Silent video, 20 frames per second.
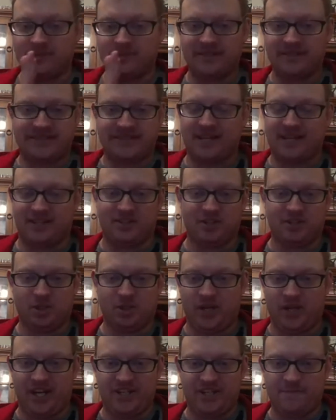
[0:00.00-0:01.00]
down the
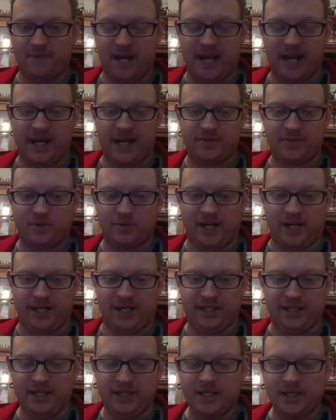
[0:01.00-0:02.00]
New Age path,
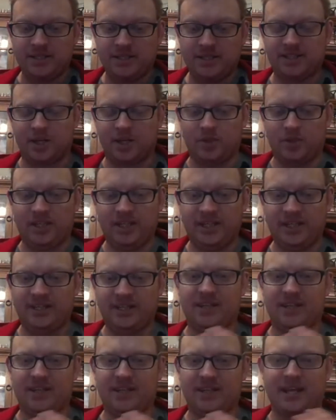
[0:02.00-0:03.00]
right? So he
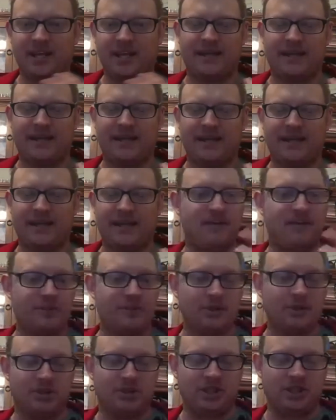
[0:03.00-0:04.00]
can like accept
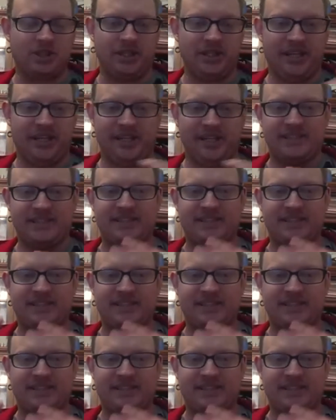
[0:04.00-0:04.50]
evolution, he